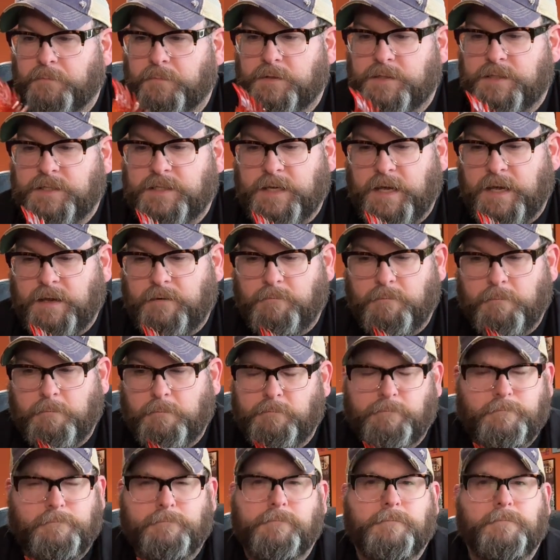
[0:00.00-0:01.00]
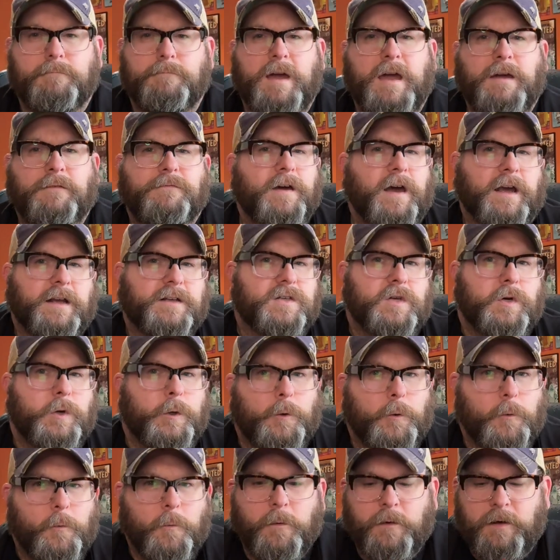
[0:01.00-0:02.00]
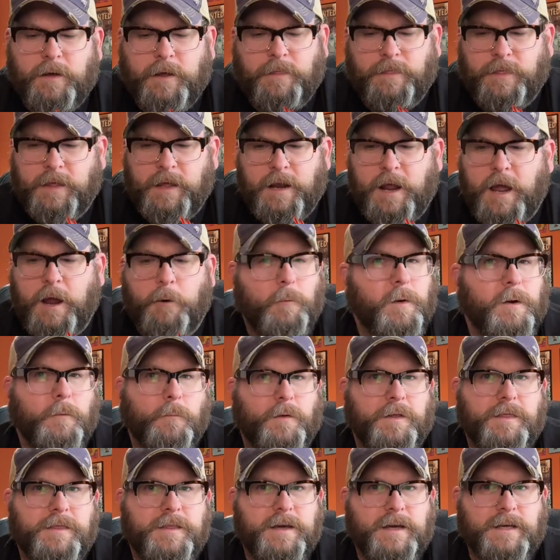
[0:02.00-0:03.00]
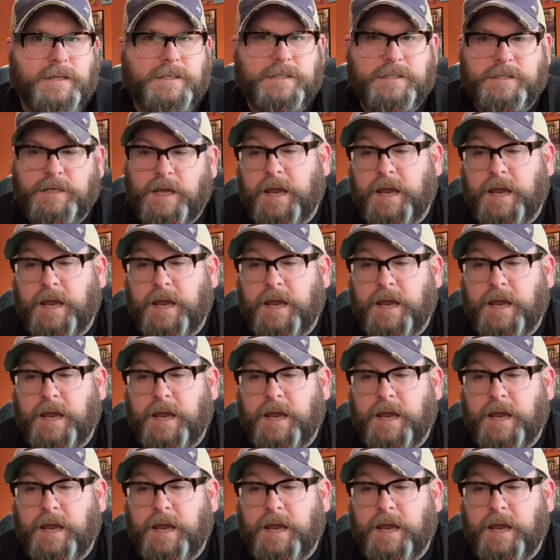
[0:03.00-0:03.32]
said Mafex who, and then I went with this.